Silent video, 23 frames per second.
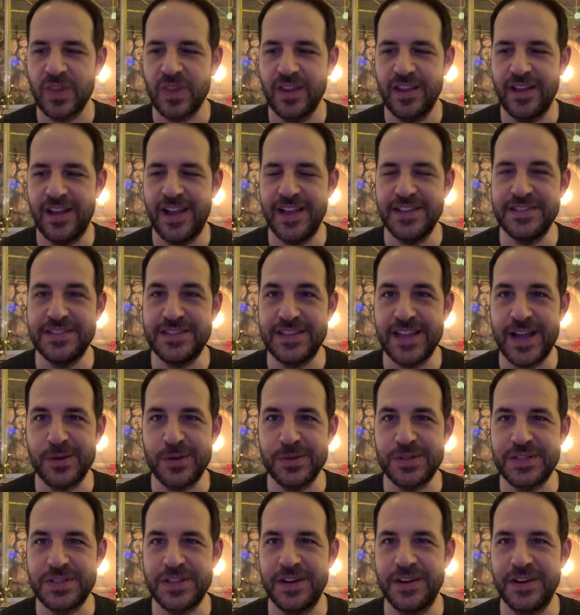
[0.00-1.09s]
I
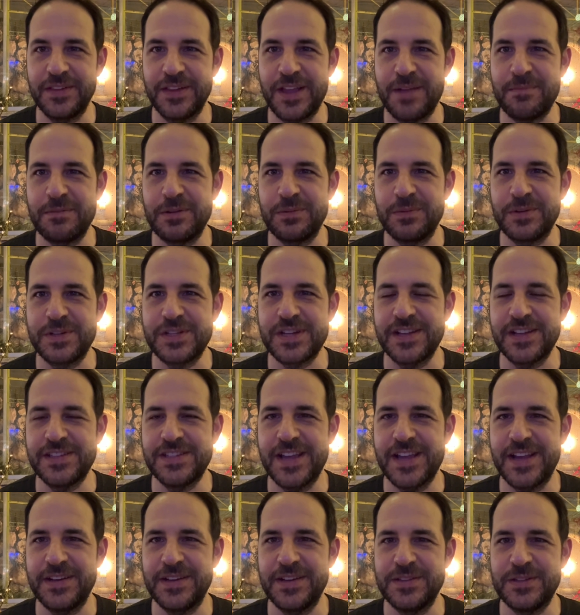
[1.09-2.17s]
doused it in lemon, which I
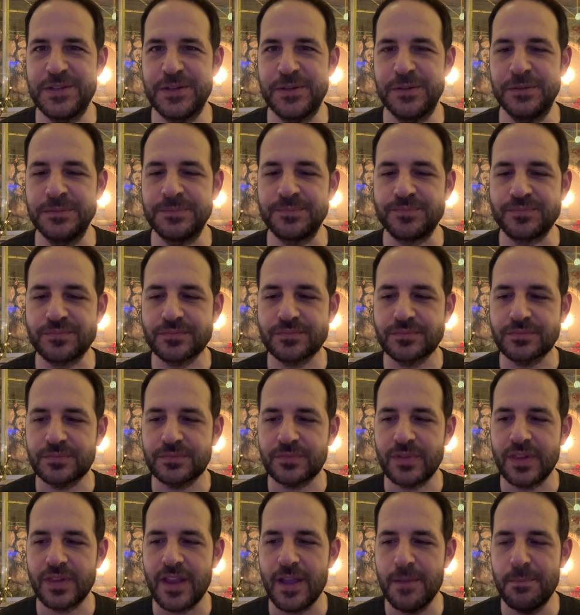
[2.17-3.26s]
tend to do.
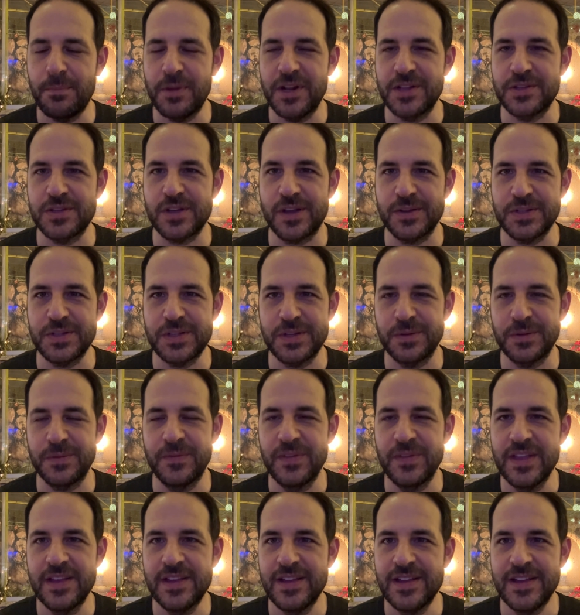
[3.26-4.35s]
But it's also
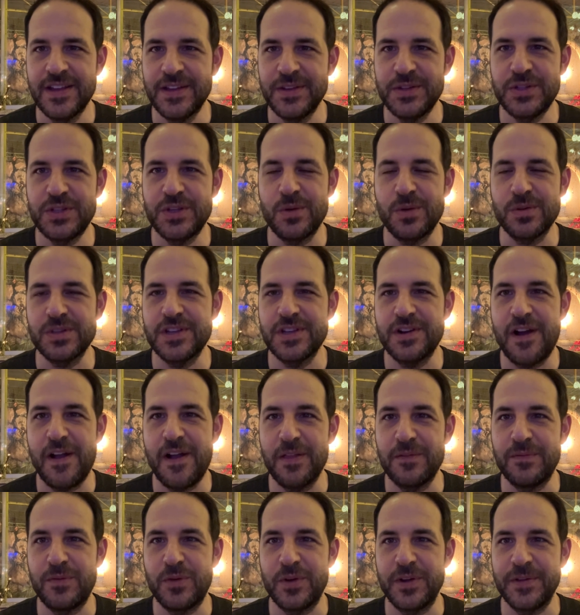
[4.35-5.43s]
soaked in
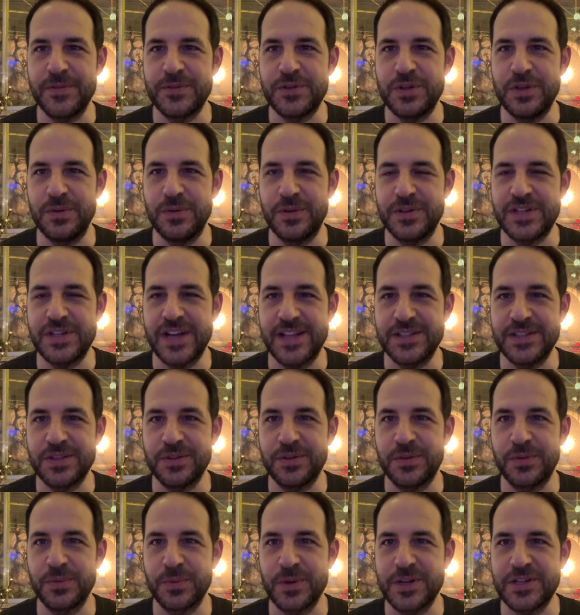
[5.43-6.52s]
olive oil too, which adds a
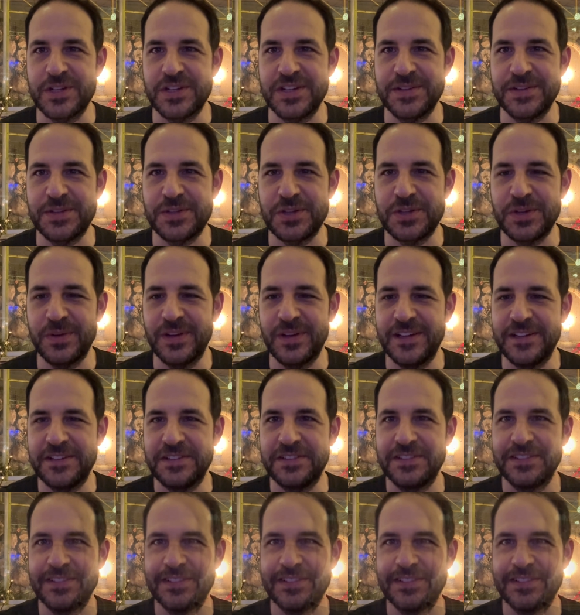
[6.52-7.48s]
little richness to it.